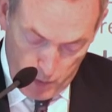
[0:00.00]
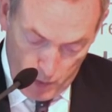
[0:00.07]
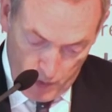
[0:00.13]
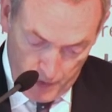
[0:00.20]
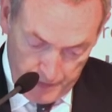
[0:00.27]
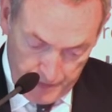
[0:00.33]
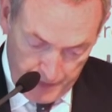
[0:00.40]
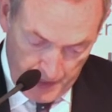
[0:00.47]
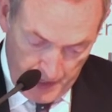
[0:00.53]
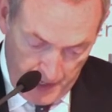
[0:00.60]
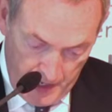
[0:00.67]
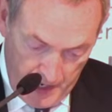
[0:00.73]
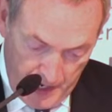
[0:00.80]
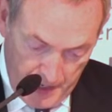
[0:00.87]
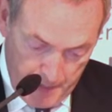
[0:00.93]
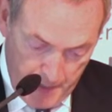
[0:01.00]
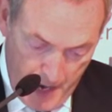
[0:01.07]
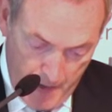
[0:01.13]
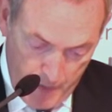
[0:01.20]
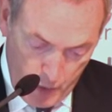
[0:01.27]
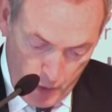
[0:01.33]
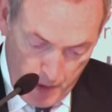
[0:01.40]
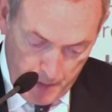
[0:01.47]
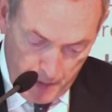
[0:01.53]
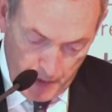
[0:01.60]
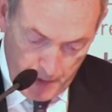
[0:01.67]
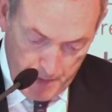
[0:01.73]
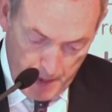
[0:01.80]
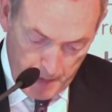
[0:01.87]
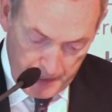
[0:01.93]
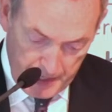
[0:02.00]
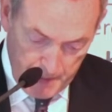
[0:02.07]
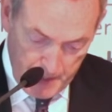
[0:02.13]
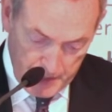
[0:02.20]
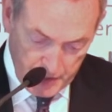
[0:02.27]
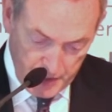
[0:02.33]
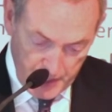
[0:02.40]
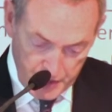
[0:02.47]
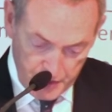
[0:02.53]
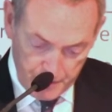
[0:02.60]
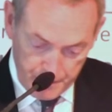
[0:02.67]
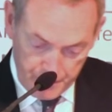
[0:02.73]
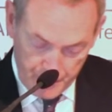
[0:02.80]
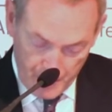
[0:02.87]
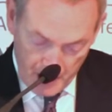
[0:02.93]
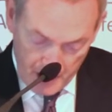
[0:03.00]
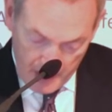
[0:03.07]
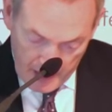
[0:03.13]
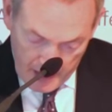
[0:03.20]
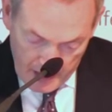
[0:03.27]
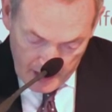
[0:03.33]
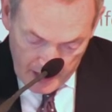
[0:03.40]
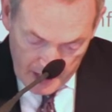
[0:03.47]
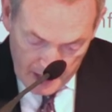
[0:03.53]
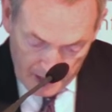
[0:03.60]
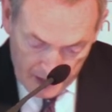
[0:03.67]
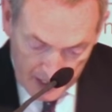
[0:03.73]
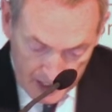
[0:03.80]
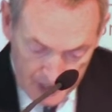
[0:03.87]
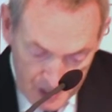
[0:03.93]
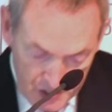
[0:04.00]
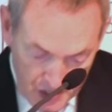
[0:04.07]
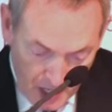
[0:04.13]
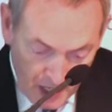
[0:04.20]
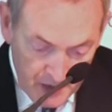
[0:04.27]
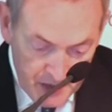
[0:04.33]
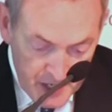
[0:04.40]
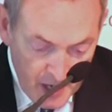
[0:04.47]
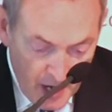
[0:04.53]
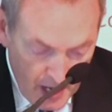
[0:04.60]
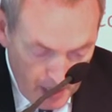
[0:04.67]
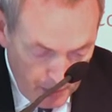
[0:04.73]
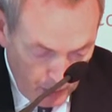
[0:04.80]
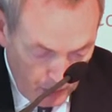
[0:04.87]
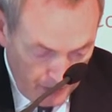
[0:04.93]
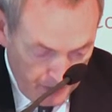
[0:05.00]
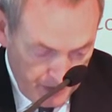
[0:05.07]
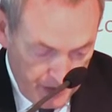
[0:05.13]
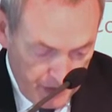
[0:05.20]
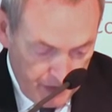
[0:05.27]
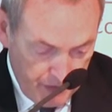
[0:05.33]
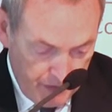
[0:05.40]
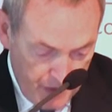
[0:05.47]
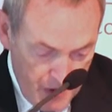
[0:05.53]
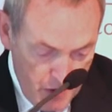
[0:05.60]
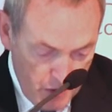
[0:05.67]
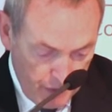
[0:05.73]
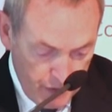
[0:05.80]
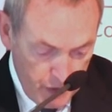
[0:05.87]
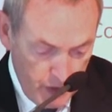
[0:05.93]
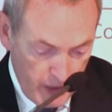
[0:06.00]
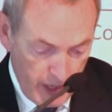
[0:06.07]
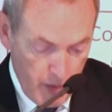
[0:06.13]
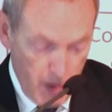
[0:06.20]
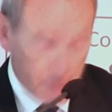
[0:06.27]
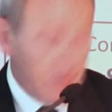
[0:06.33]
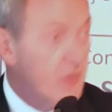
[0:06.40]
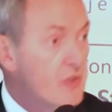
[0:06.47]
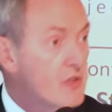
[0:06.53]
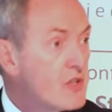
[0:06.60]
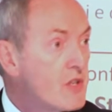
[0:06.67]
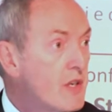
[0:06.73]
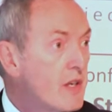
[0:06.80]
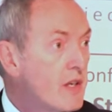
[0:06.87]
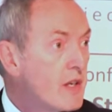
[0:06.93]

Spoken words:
war had a powerful grip on the public imagination. And I think it is undeniable that the fear of nuclear weapons